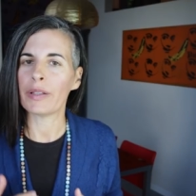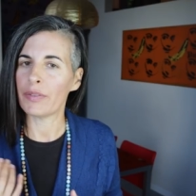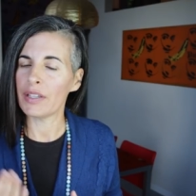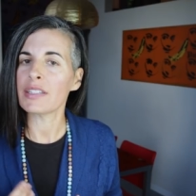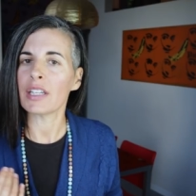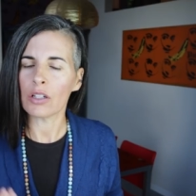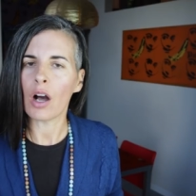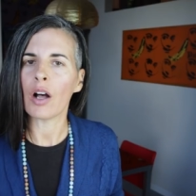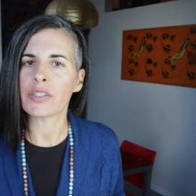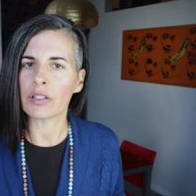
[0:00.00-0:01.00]
but this can
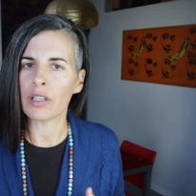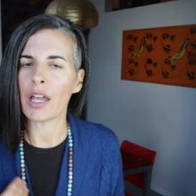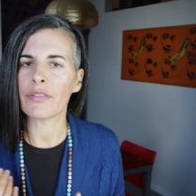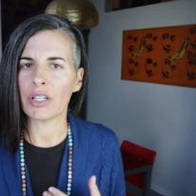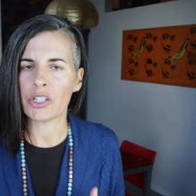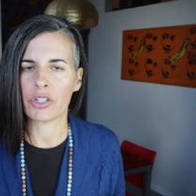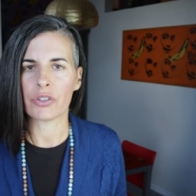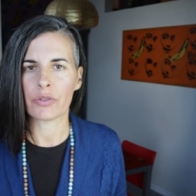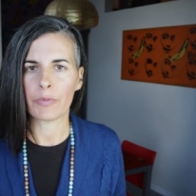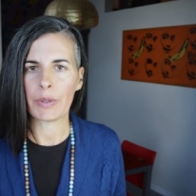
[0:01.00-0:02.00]
cause a lot of
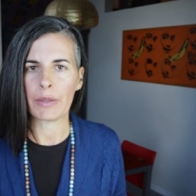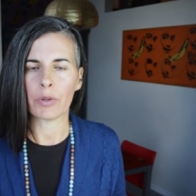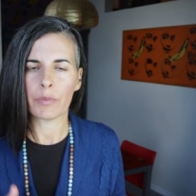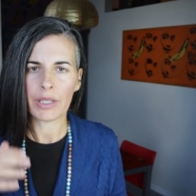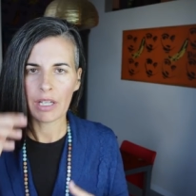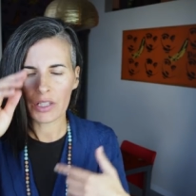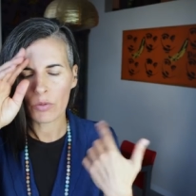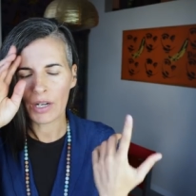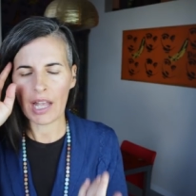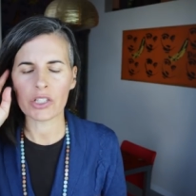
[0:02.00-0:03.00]
issues with people because what